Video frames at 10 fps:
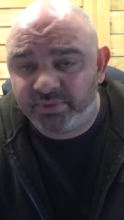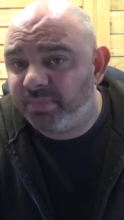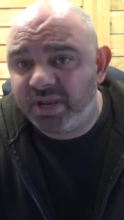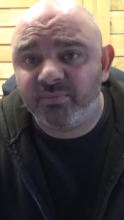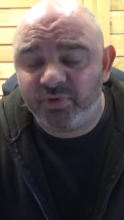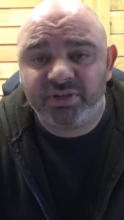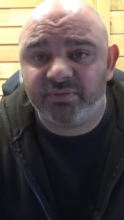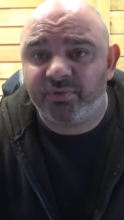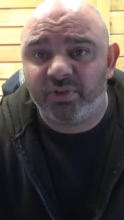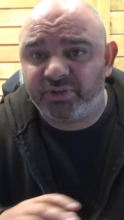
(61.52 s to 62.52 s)
the main
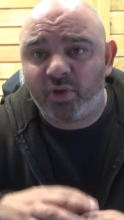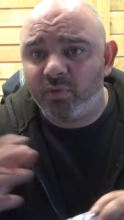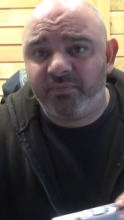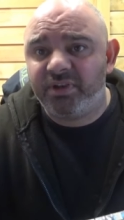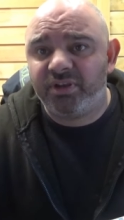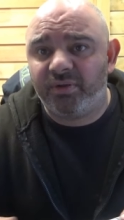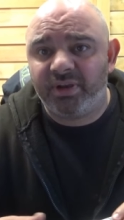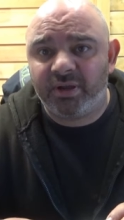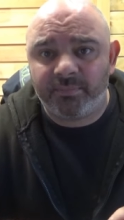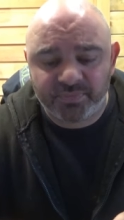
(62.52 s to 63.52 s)
reason for this whole video
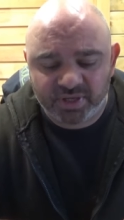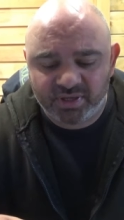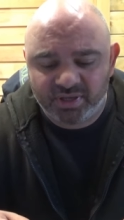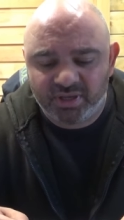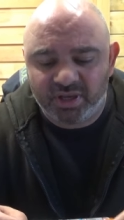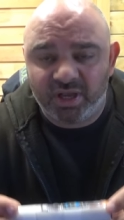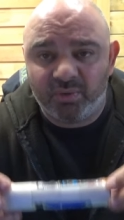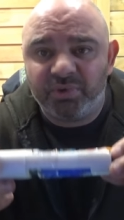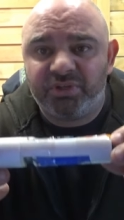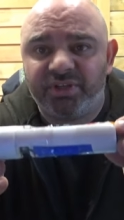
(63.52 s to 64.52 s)
now, uh,
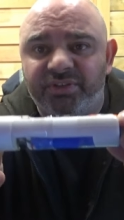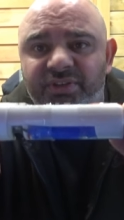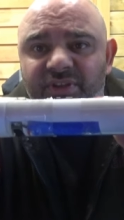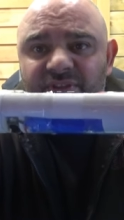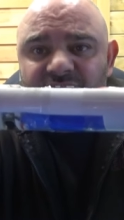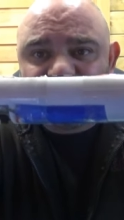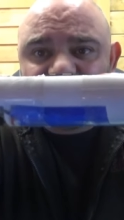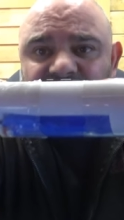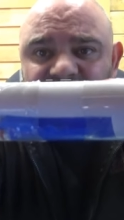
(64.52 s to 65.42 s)
which is the new